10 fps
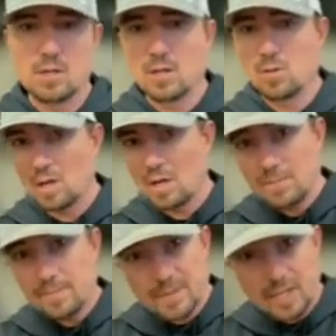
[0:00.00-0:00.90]

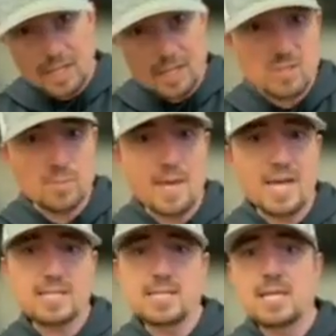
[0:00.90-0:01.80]
Well, he goes
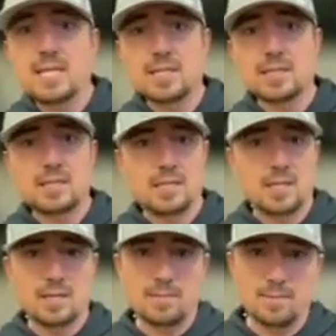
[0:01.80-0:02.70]
back to hitting,
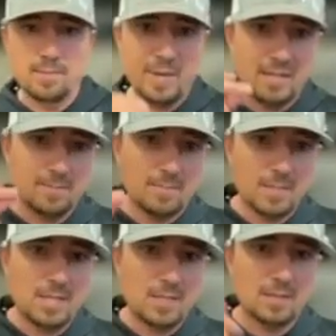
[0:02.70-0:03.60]
pain
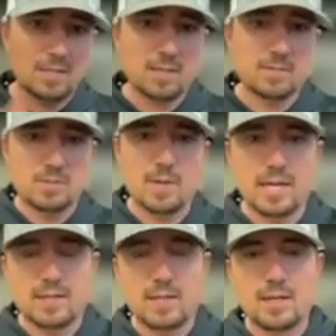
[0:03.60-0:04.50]
immediately comes
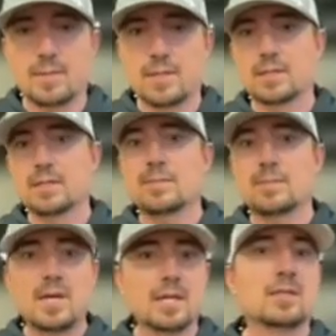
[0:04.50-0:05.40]
back. And I'm like, my